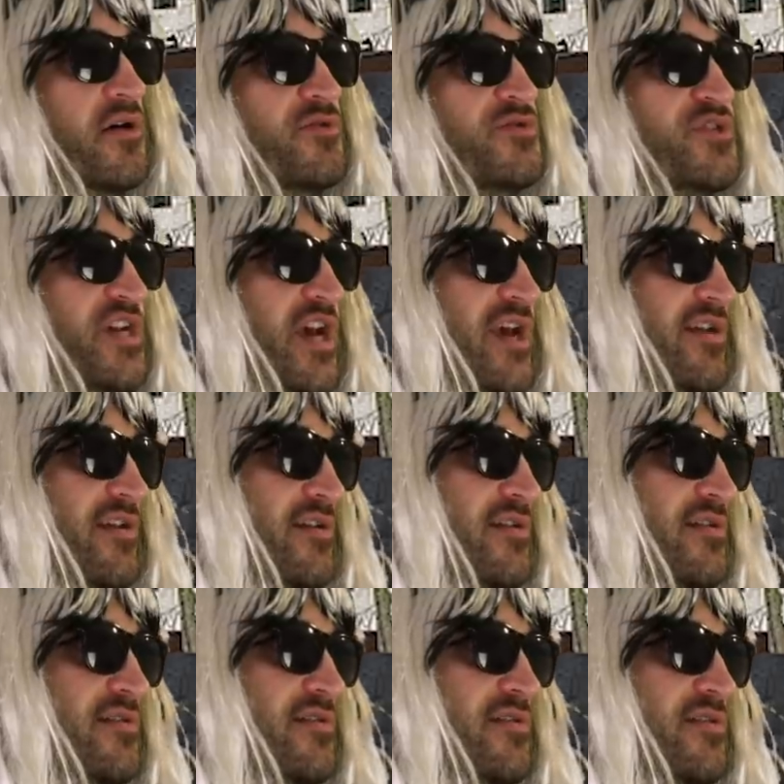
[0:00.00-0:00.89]
Oh, Jake,
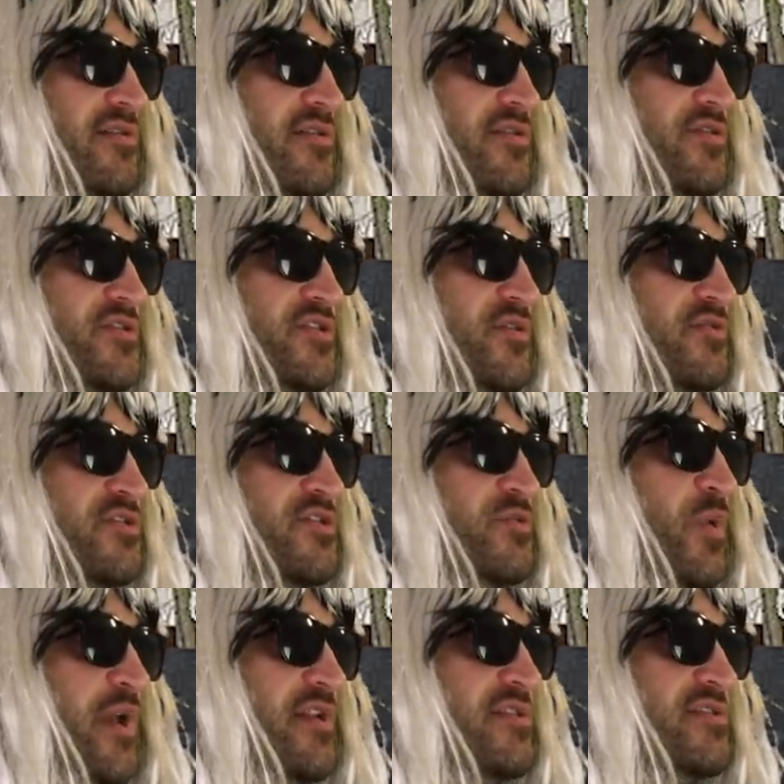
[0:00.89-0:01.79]
you're so
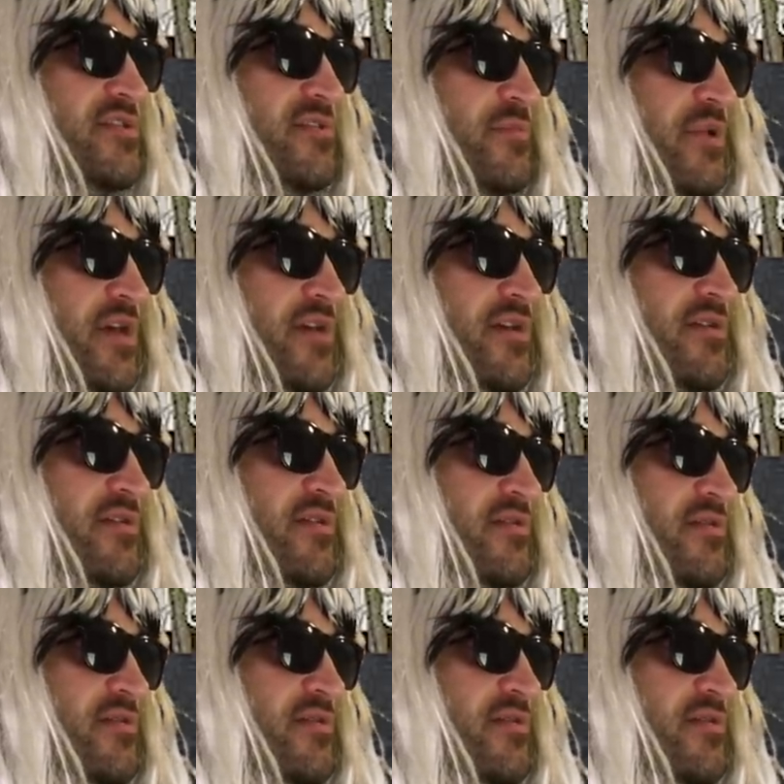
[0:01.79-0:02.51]
sweet to me.